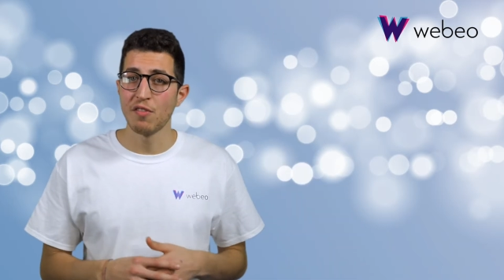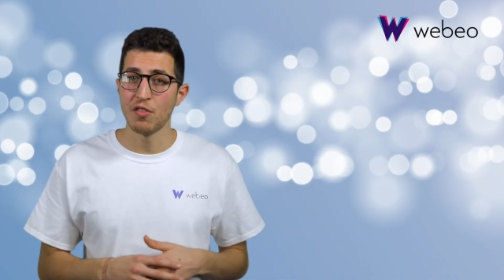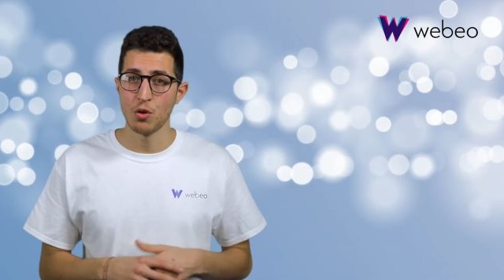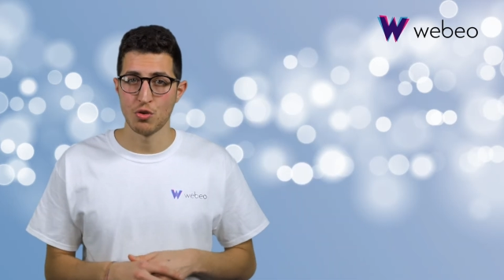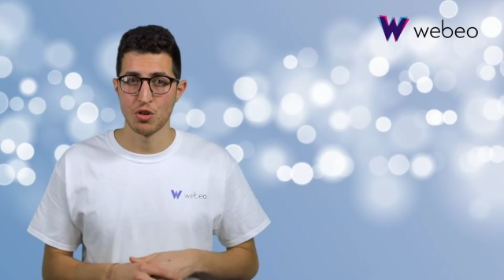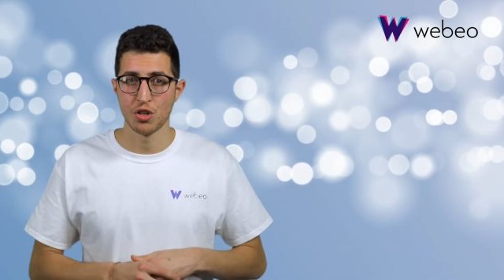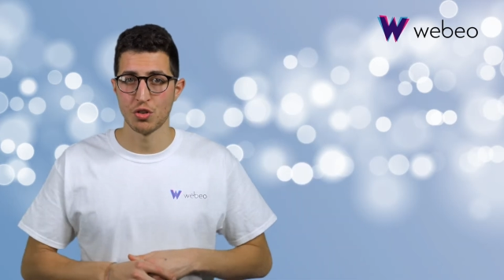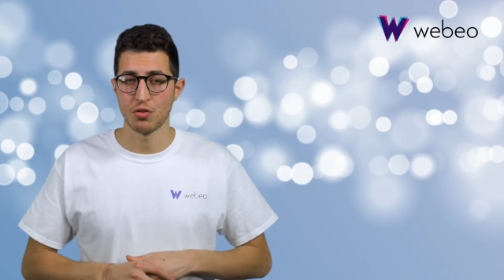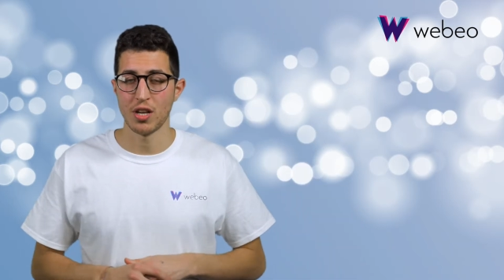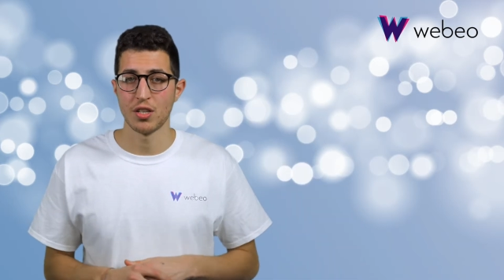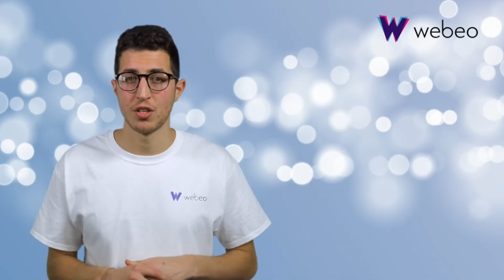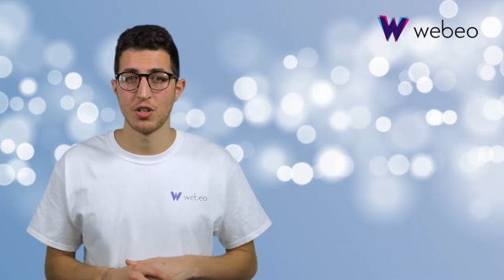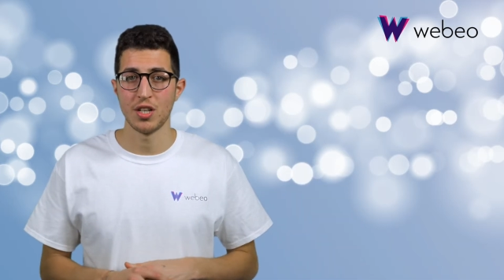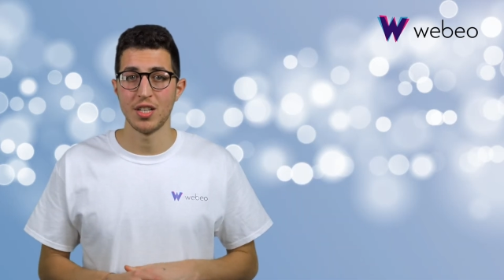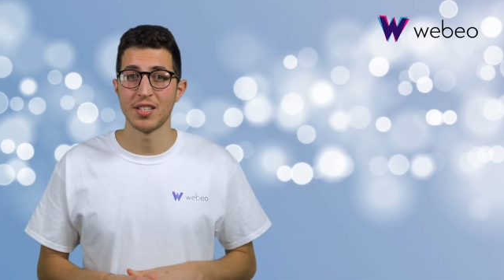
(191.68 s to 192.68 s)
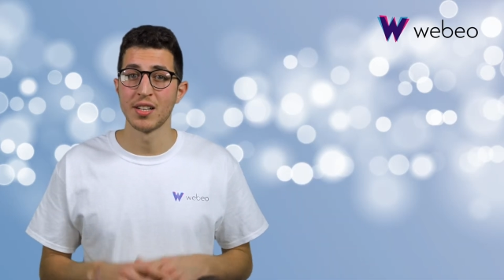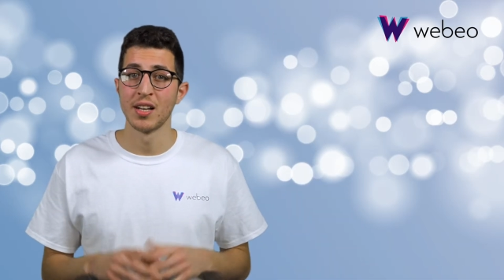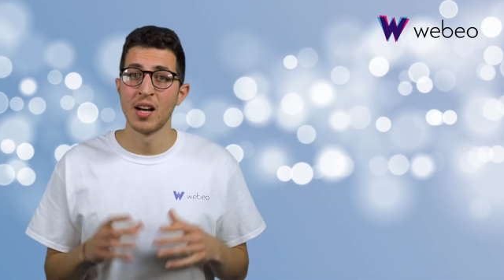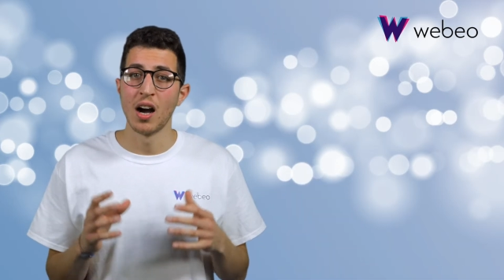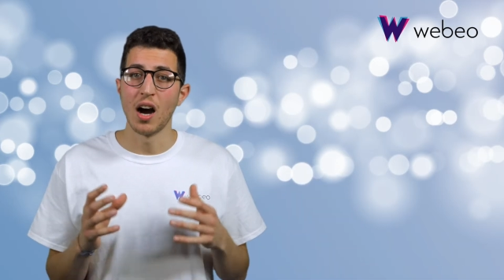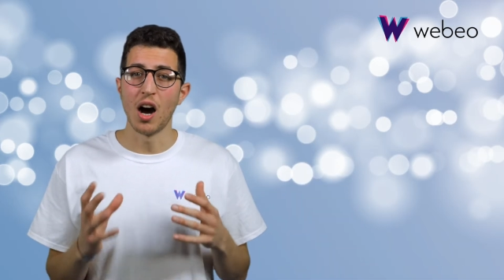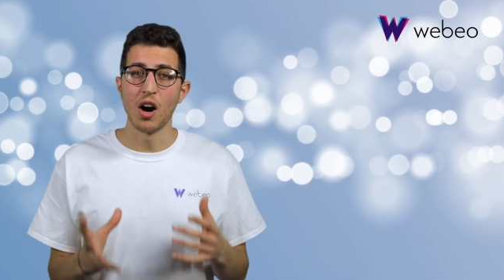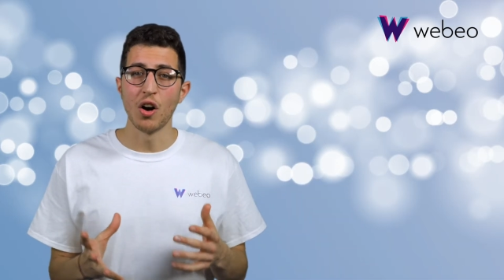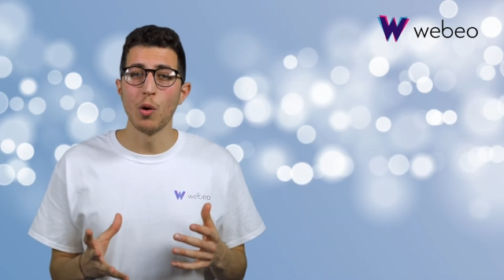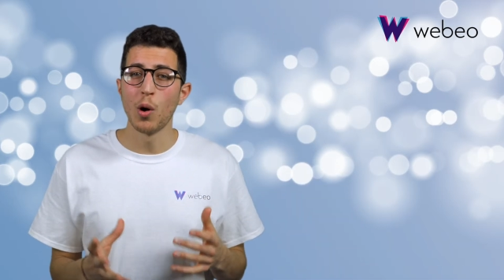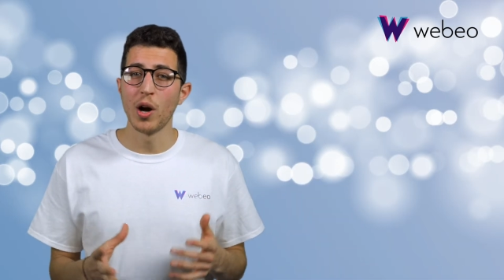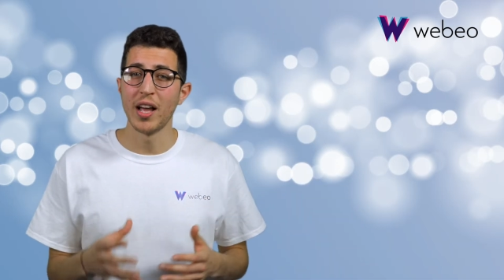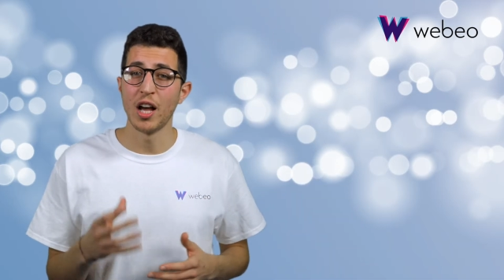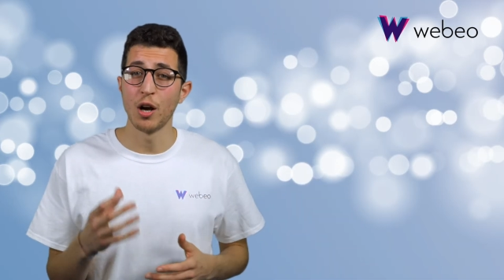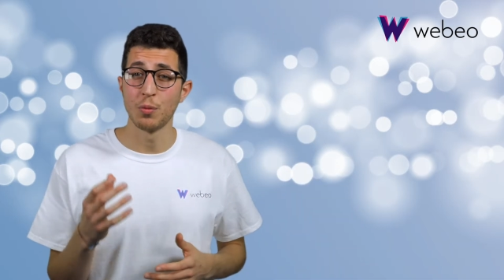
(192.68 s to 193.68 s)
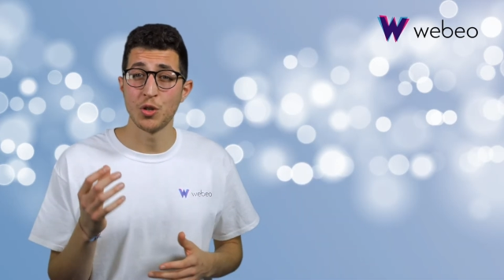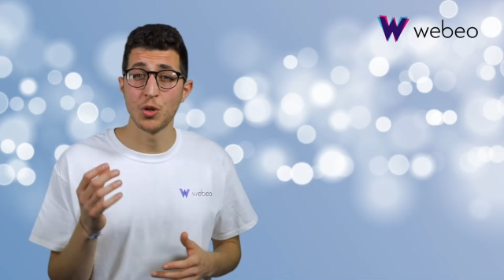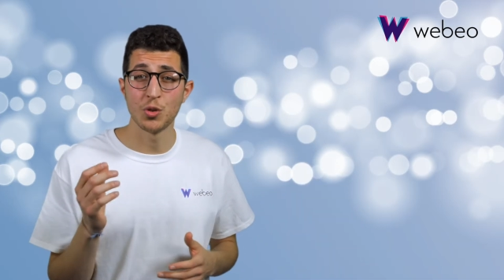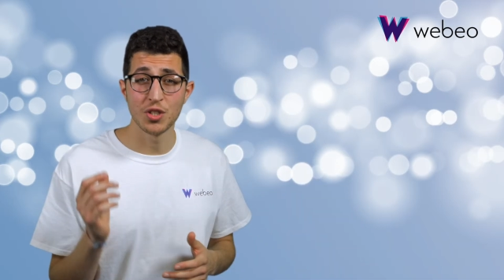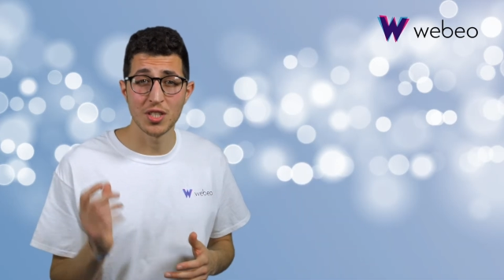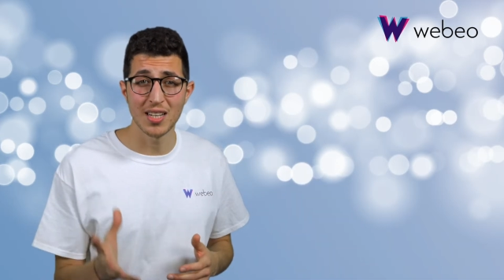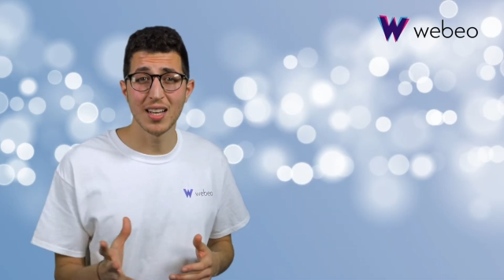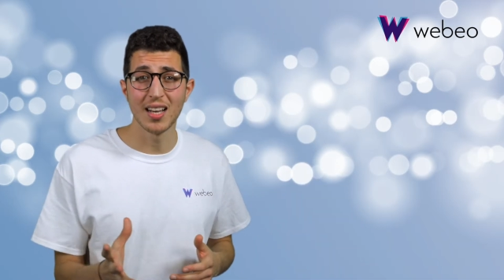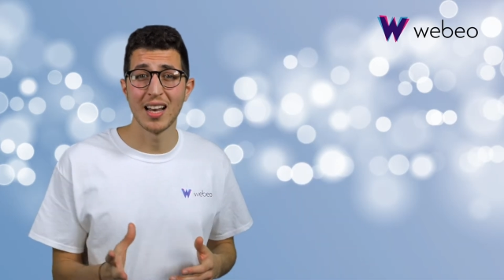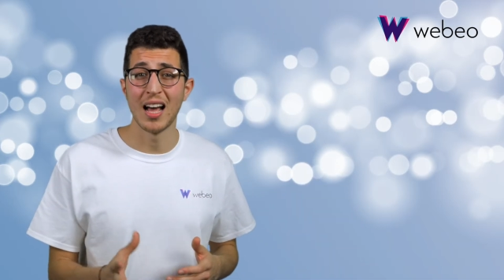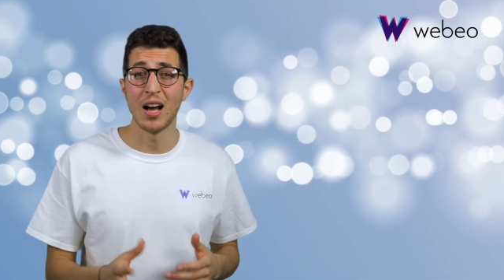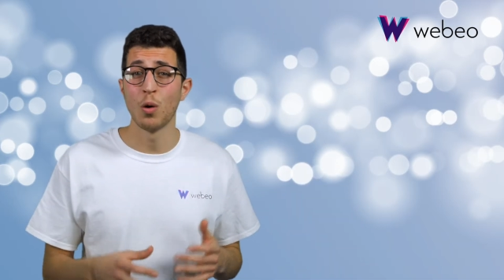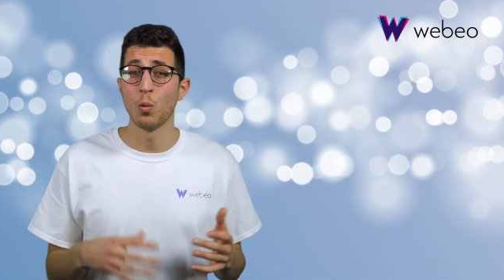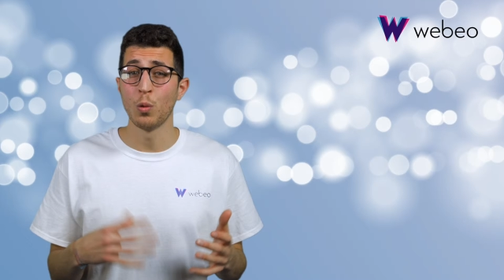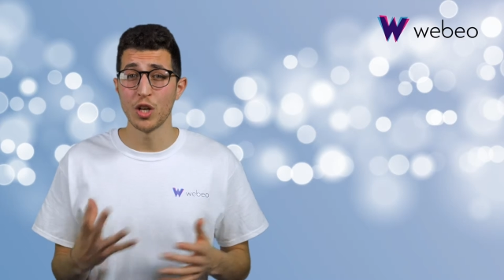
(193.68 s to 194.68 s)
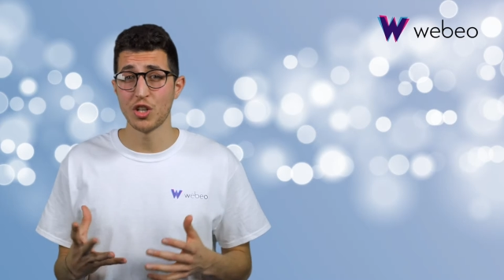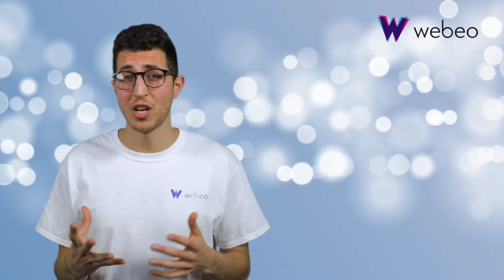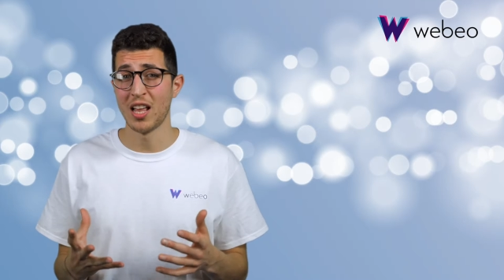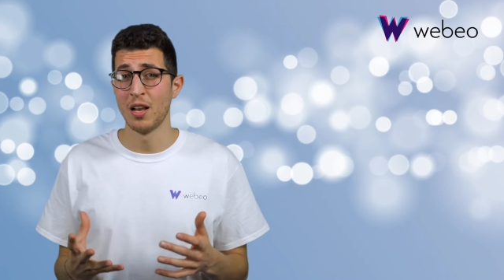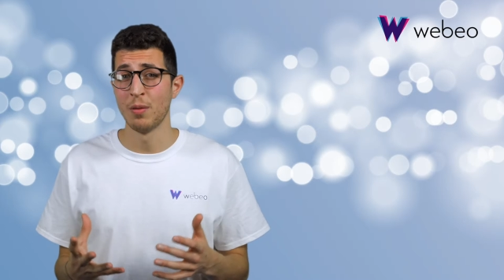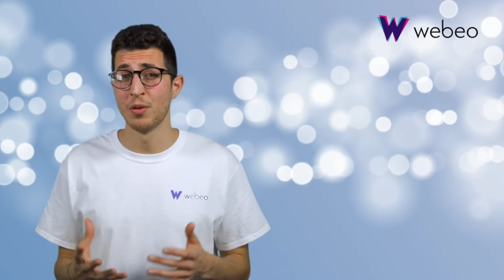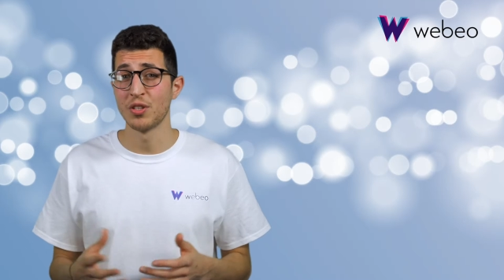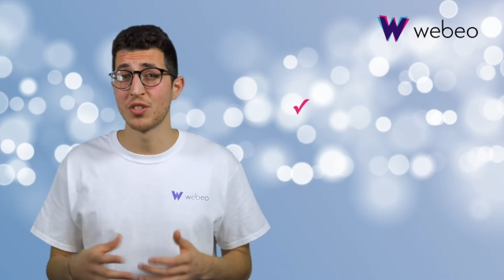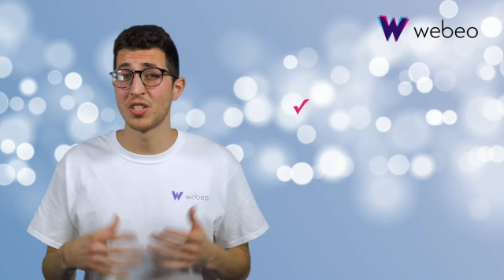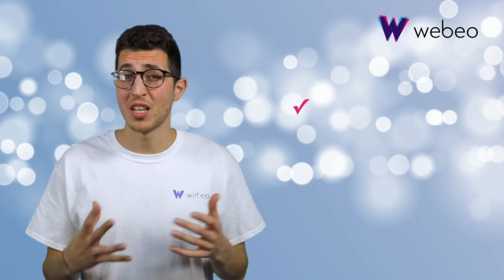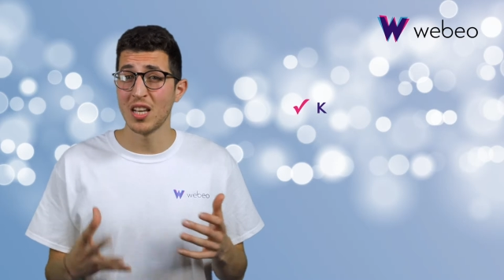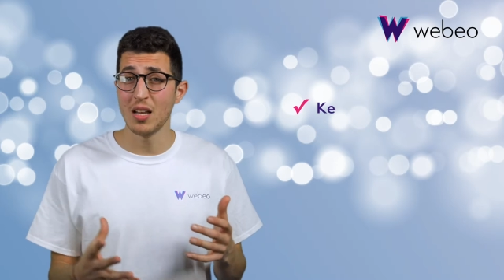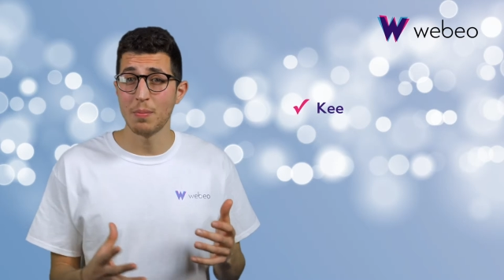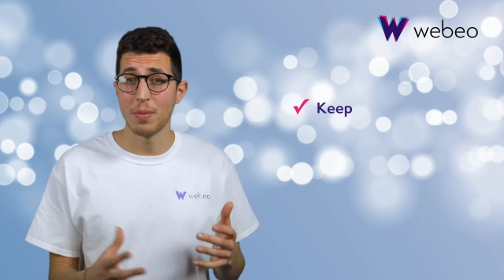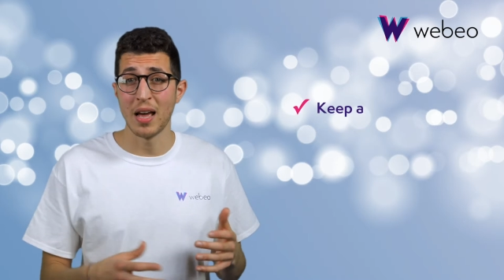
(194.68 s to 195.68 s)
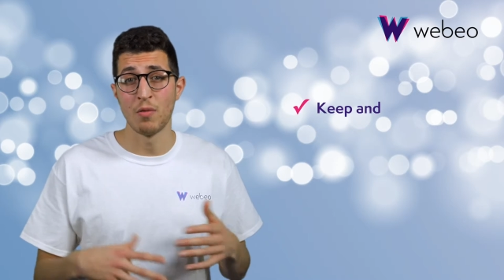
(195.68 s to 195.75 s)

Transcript: future strategies, ROI helps you single out which elements to keep